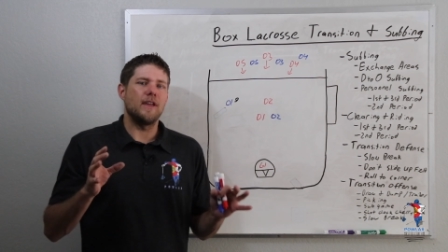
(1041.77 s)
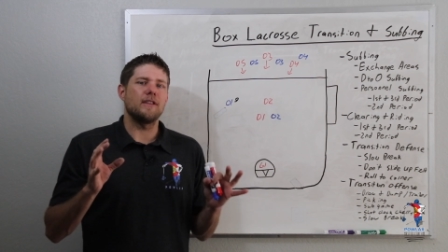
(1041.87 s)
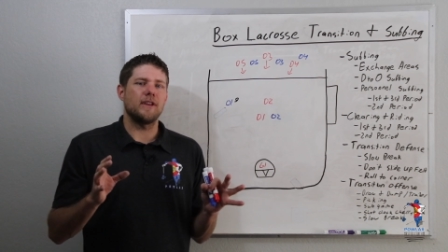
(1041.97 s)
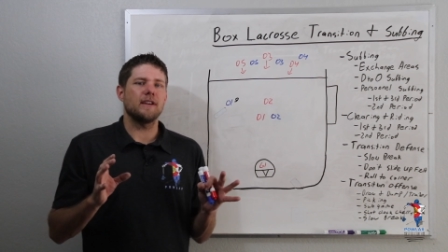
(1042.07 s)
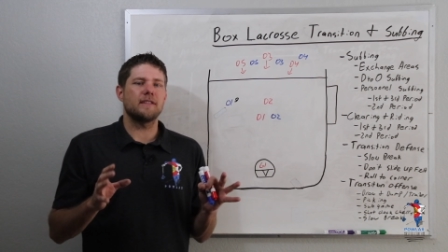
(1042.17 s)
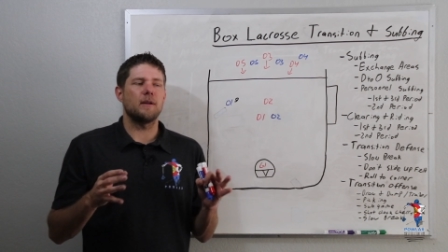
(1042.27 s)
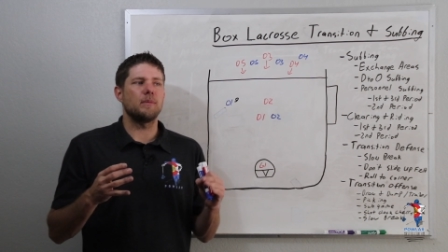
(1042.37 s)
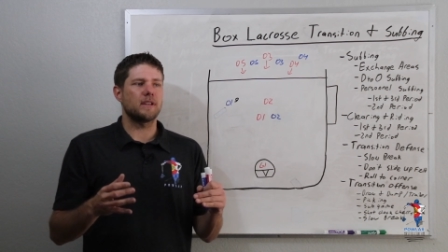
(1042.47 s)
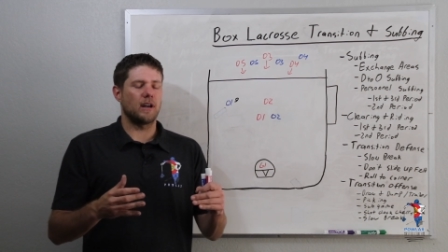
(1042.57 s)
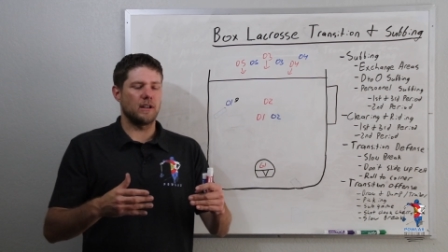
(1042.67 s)
They think that
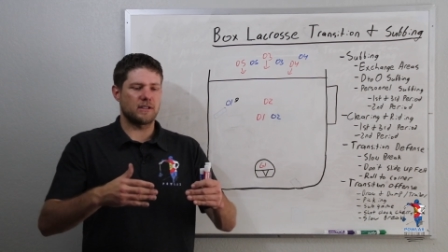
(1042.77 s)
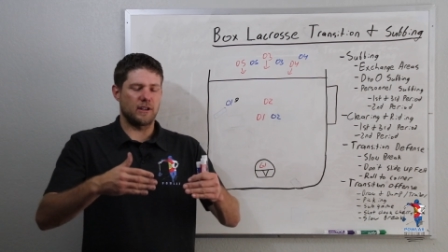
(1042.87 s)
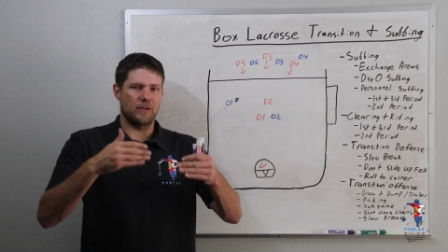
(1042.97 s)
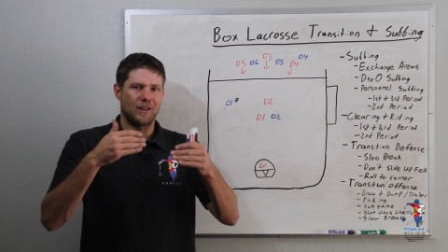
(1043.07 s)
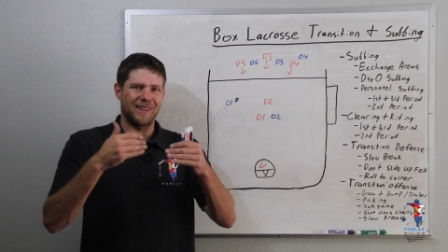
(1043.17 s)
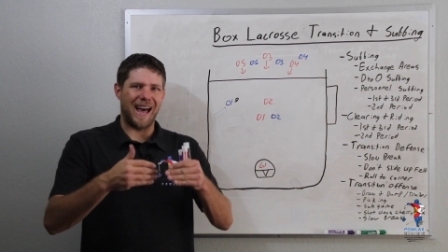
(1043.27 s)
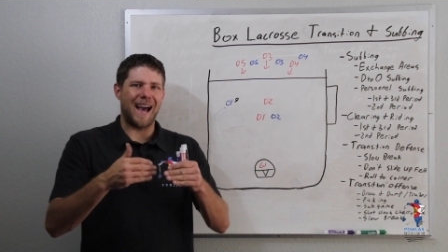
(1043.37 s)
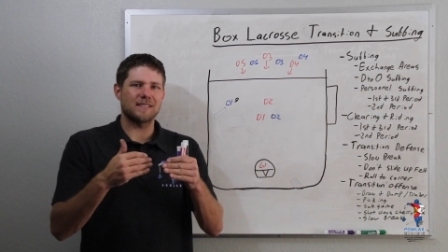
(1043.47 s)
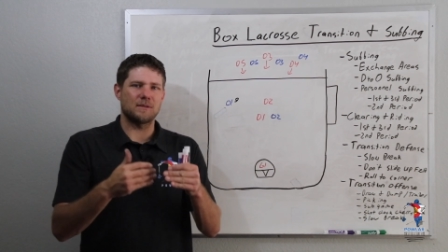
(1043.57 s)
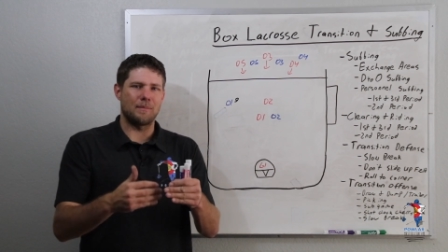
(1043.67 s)
because they're the
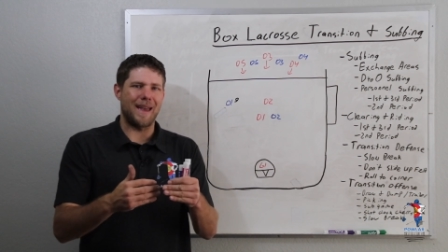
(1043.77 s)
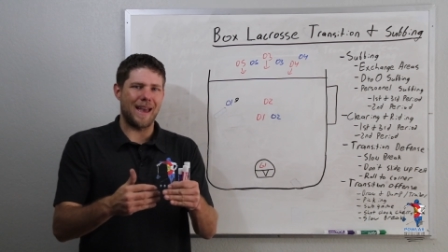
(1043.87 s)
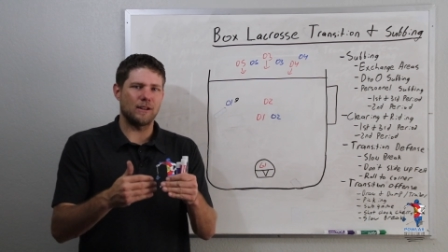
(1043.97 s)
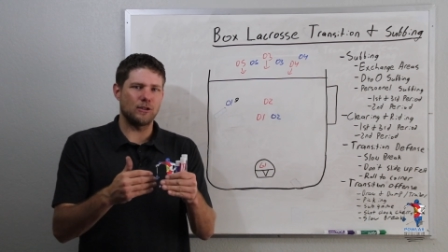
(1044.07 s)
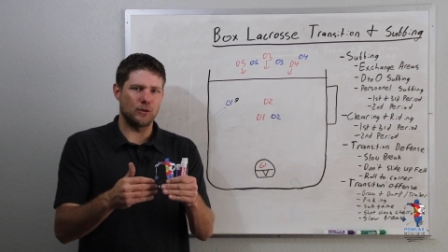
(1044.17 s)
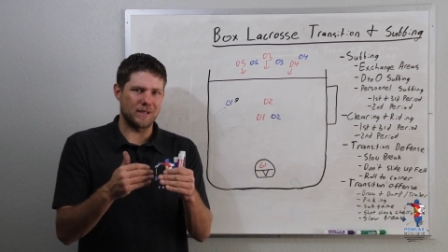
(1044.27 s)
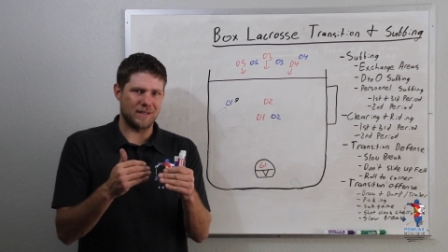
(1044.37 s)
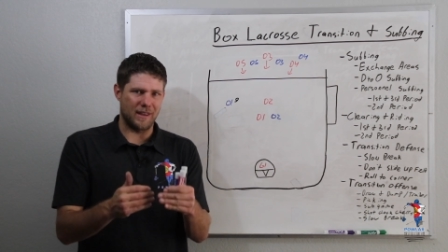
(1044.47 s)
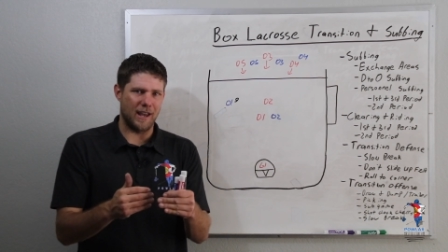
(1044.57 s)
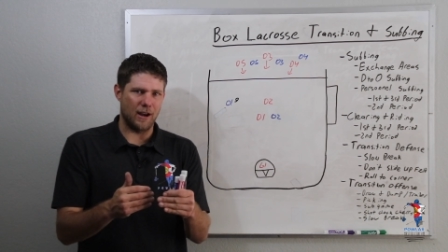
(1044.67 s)
last man who
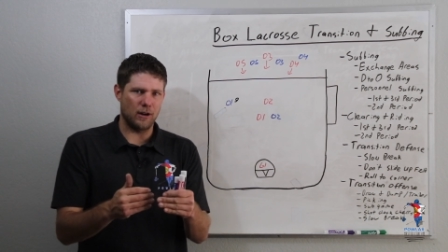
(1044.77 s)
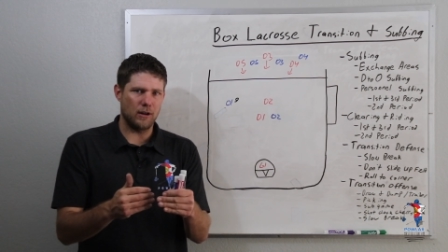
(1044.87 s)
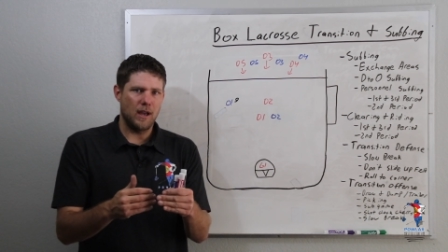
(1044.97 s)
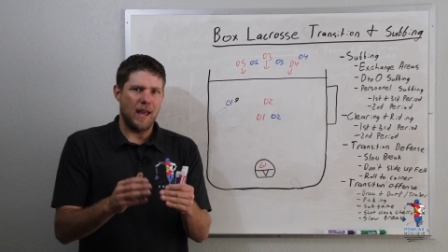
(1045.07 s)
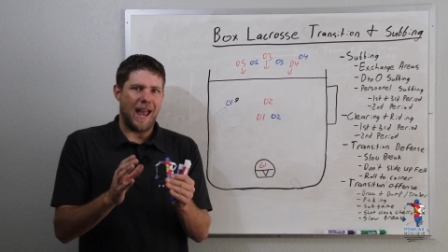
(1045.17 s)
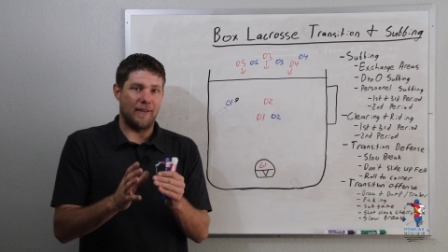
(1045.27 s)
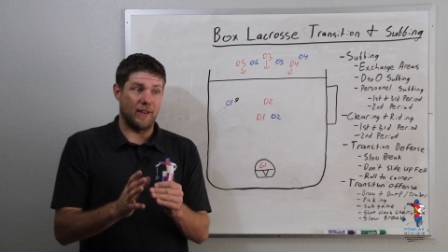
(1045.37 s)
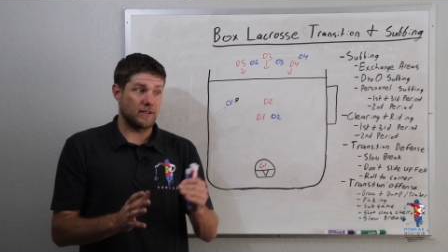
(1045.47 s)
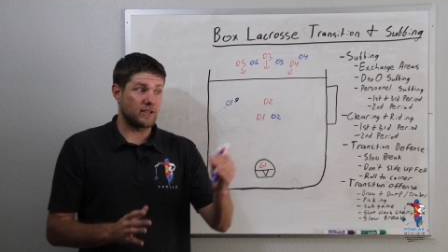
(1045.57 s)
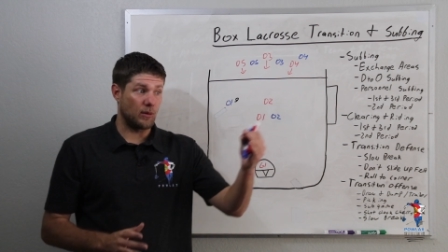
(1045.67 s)
is there and
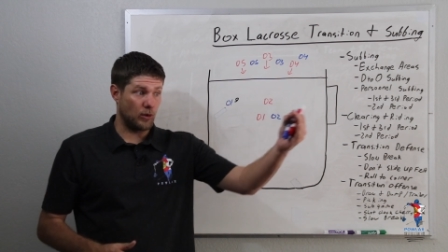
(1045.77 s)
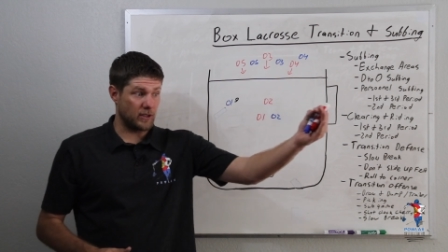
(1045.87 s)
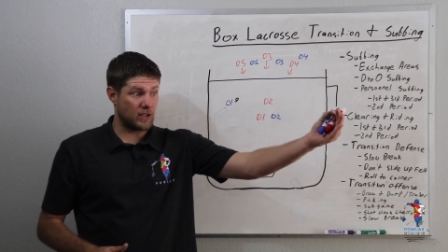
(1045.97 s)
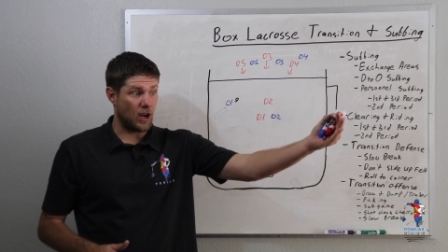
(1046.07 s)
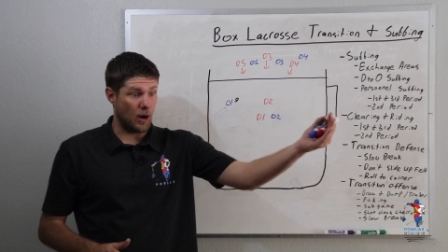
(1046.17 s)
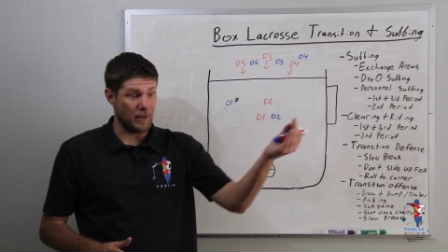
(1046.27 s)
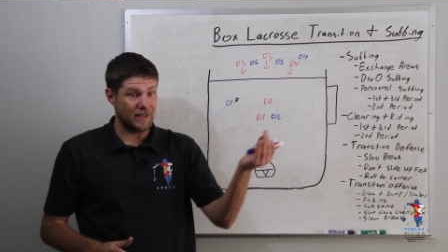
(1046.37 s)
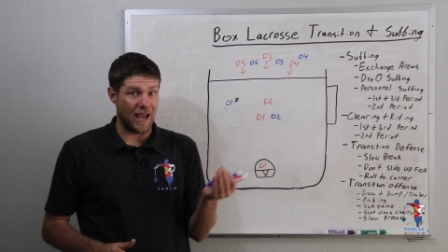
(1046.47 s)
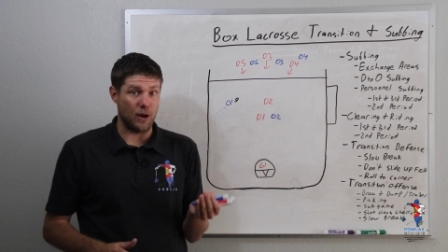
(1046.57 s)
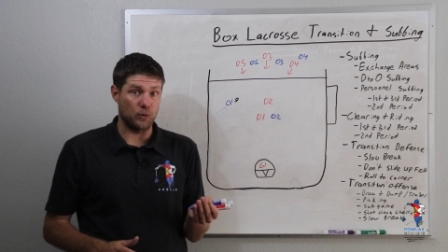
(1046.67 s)
then someone's
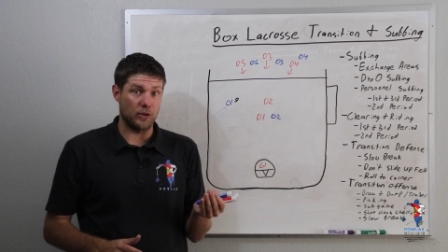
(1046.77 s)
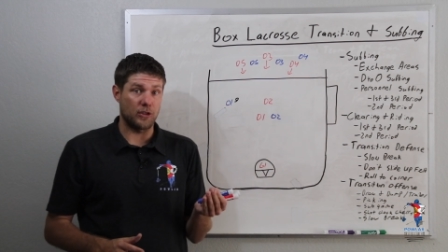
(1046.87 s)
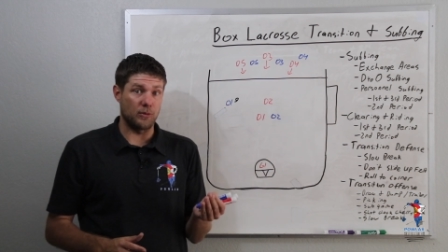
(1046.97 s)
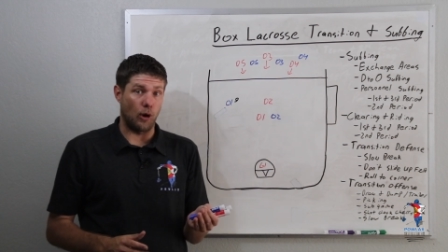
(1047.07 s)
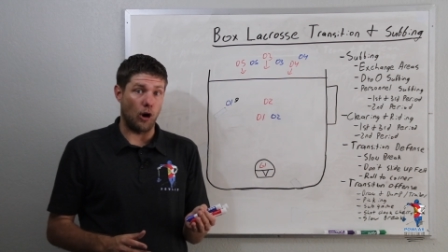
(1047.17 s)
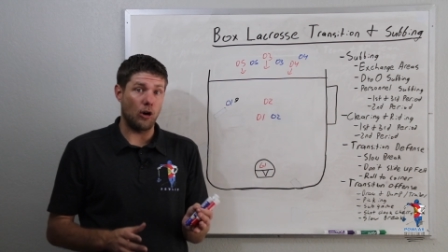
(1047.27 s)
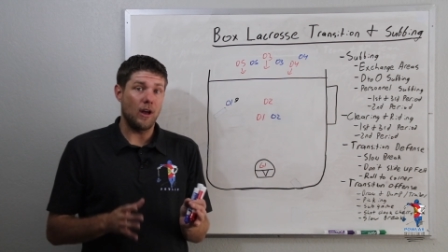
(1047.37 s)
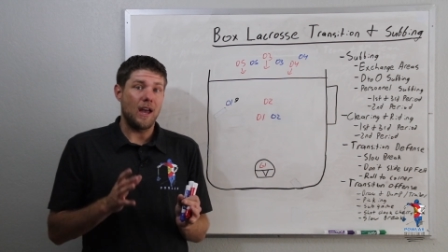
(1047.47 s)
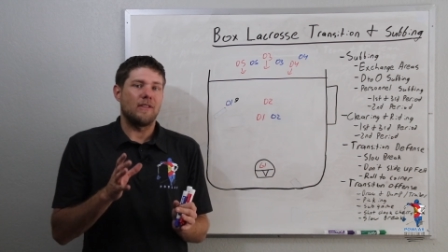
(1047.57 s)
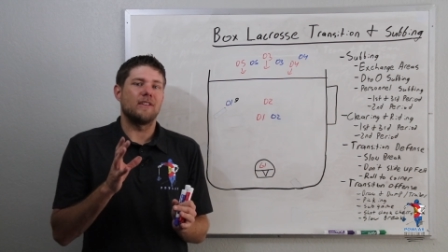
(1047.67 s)
coming down with the ball,
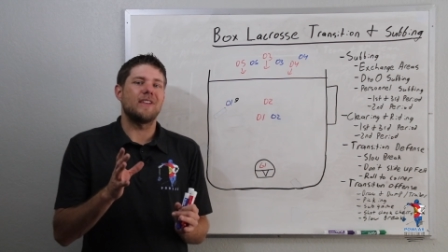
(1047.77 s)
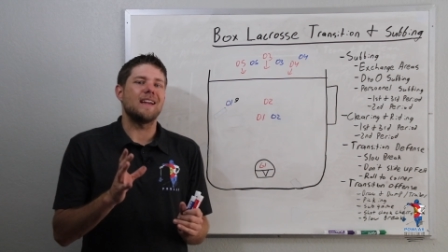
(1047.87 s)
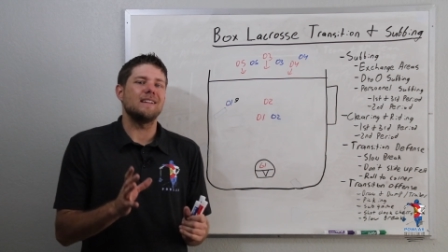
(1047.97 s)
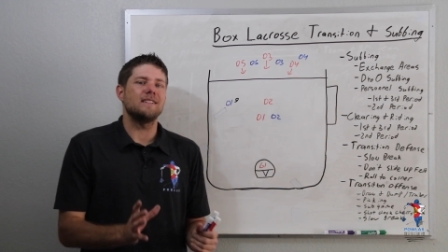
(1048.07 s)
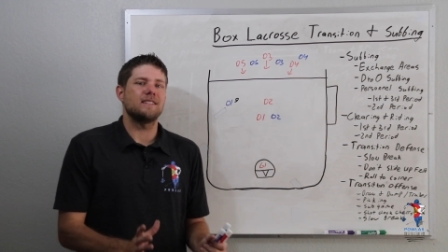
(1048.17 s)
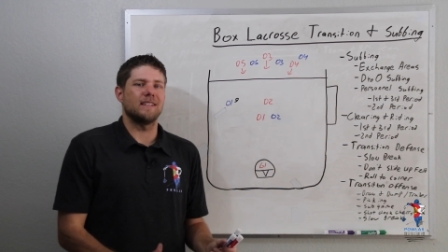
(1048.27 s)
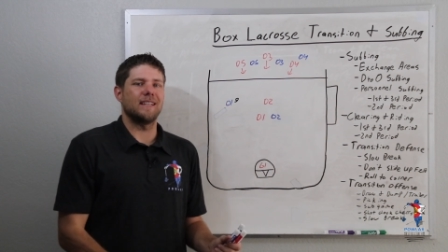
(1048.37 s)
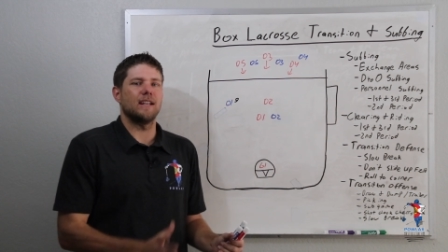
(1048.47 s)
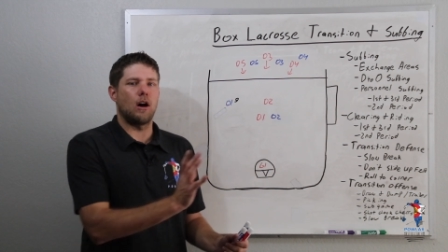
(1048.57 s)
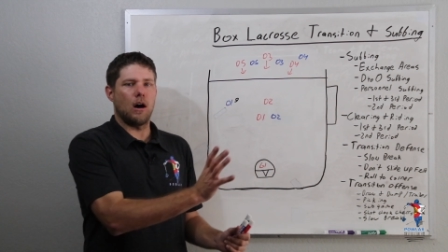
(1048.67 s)
that they need to
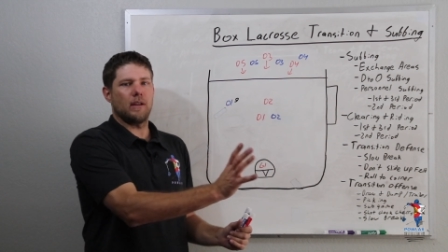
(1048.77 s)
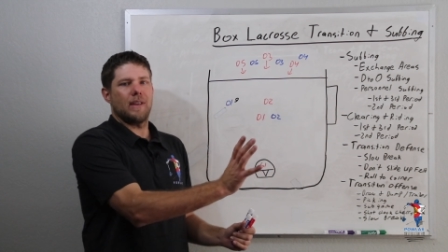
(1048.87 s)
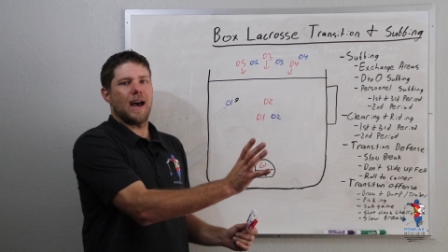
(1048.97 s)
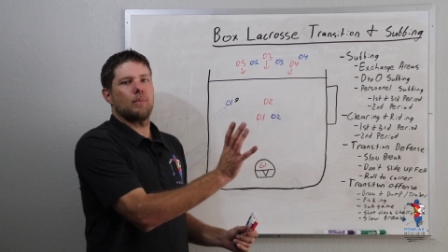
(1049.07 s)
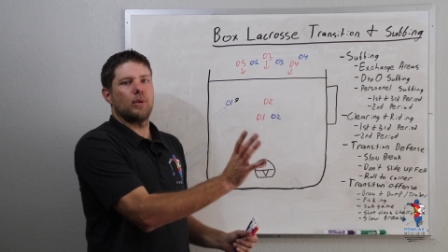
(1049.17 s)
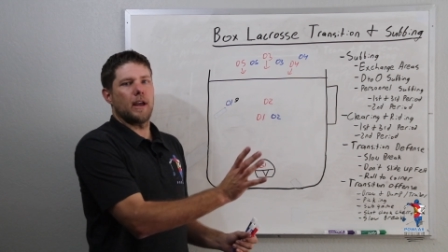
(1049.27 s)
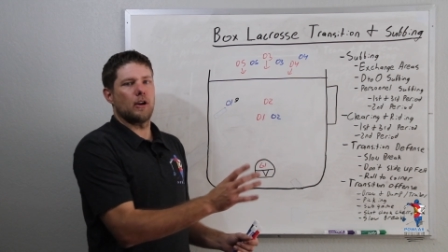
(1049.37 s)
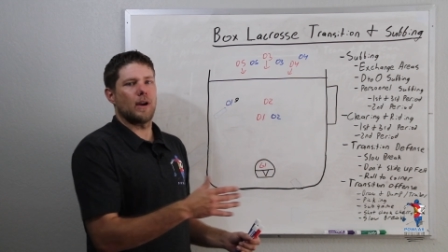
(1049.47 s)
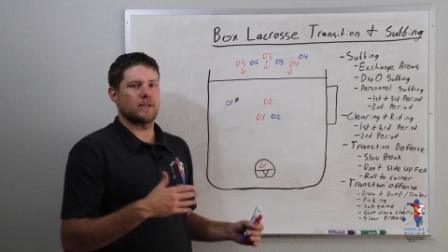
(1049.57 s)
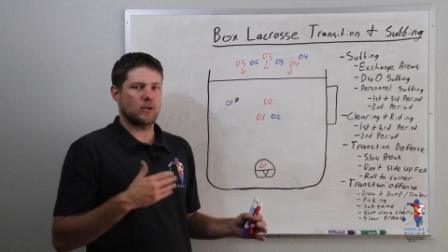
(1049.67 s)
get on that
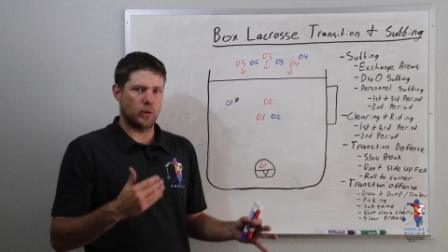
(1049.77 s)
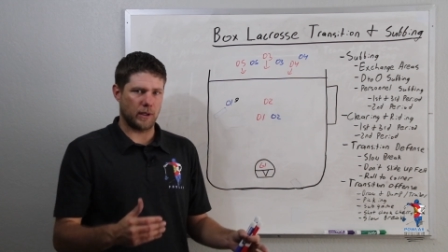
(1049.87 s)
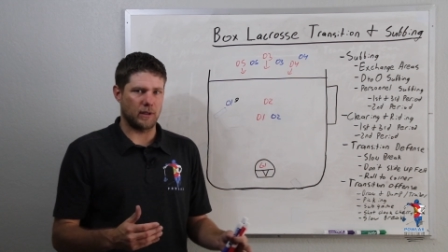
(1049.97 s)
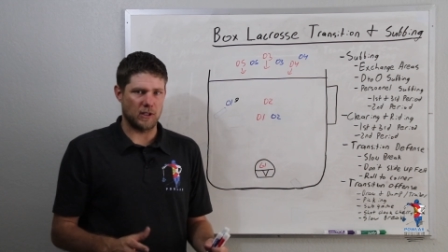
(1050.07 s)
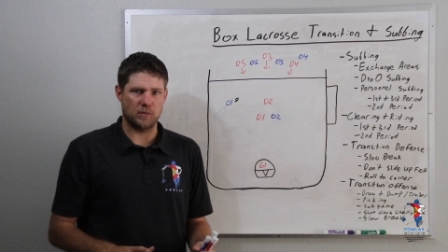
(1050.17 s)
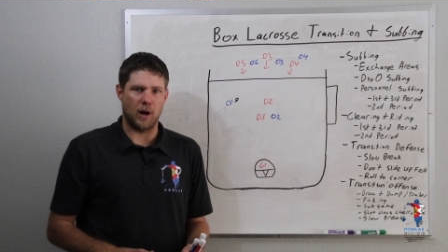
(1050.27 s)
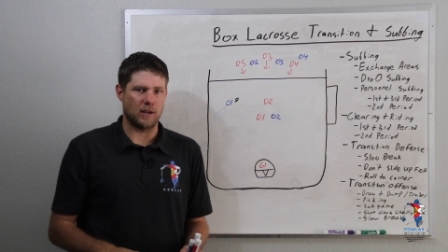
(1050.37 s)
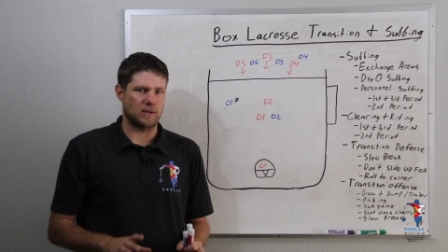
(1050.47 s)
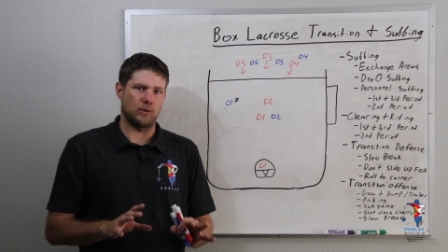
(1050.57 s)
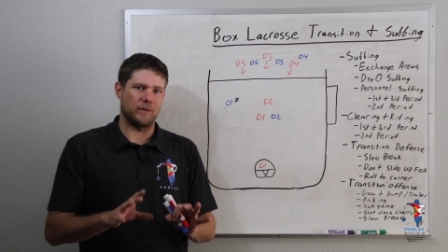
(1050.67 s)
player as quickly as
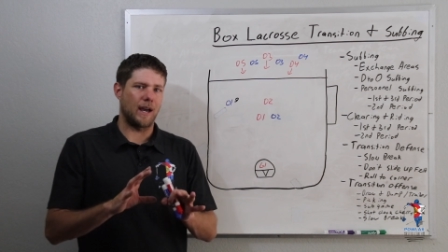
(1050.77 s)
possible.